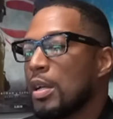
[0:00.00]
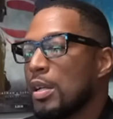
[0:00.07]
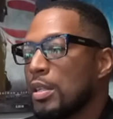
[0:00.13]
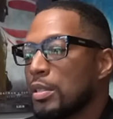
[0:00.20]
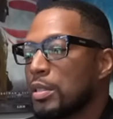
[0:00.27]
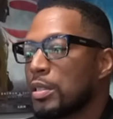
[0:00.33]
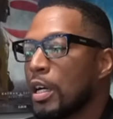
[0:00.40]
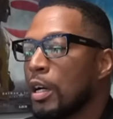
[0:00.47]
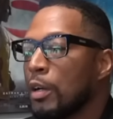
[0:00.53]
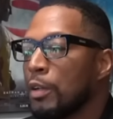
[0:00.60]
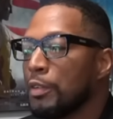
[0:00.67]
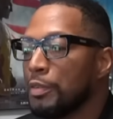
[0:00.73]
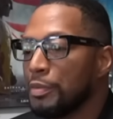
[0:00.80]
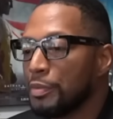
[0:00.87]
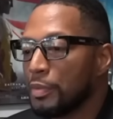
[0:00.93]

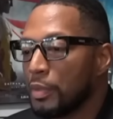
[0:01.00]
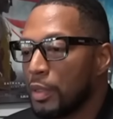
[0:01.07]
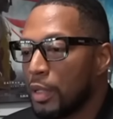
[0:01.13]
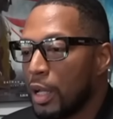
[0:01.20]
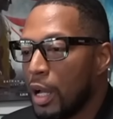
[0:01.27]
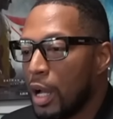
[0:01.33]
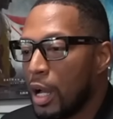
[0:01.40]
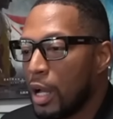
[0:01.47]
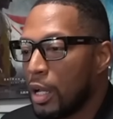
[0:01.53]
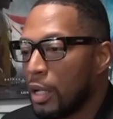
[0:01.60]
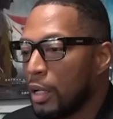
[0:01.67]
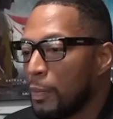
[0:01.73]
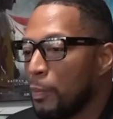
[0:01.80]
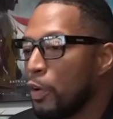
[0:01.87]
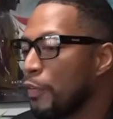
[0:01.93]
So
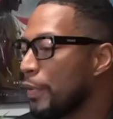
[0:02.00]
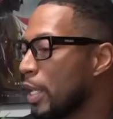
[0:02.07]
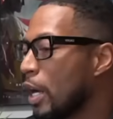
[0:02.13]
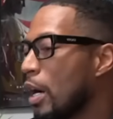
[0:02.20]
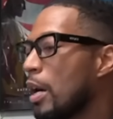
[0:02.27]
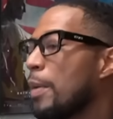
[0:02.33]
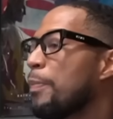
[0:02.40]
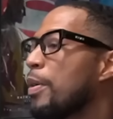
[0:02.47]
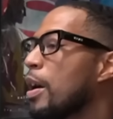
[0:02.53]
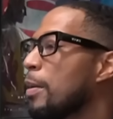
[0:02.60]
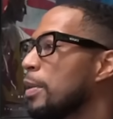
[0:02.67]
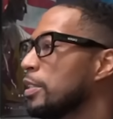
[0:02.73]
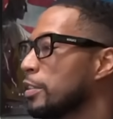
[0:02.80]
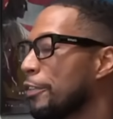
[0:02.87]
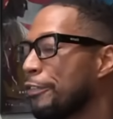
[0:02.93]
Movie
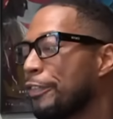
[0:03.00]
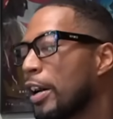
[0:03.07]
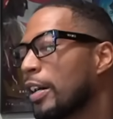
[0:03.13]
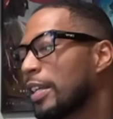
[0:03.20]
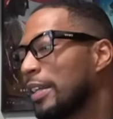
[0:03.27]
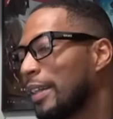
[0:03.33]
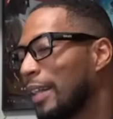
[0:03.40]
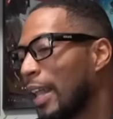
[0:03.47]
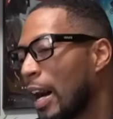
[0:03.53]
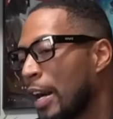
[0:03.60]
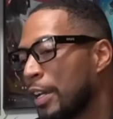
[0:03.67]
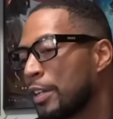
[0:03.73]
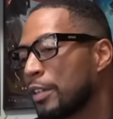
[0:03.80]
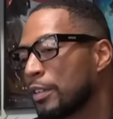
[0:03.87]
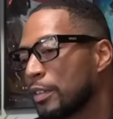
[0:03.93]
Hub is a fucking
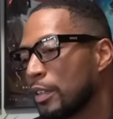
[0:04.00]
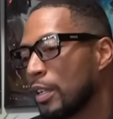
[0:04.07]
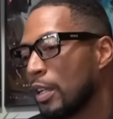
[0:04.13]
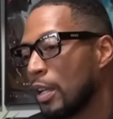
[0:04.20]
liar,